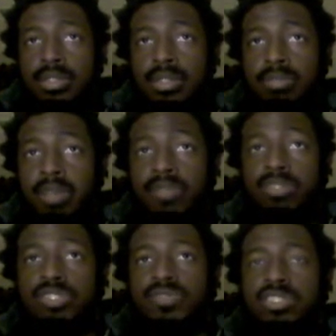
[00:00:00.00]
By
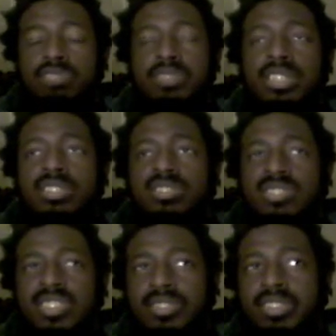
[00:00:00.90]
virtue of it just being a
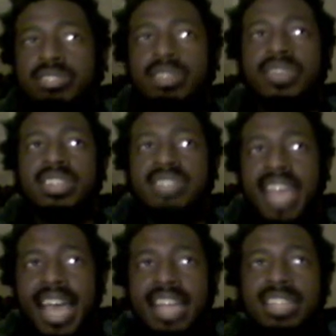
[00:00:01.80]
series of
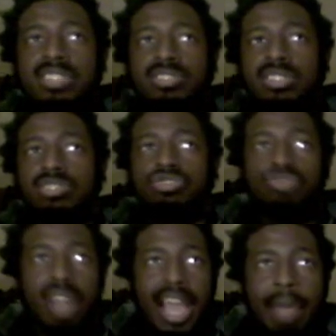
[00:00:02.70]
antagonistic
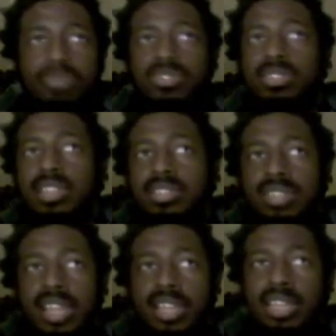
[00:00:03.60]
traps and things of
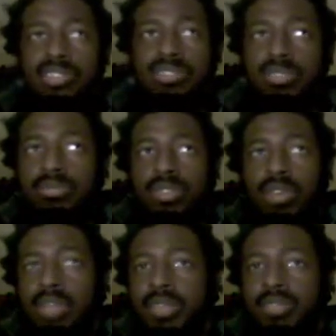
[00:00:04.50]
that nature. You know what I mean?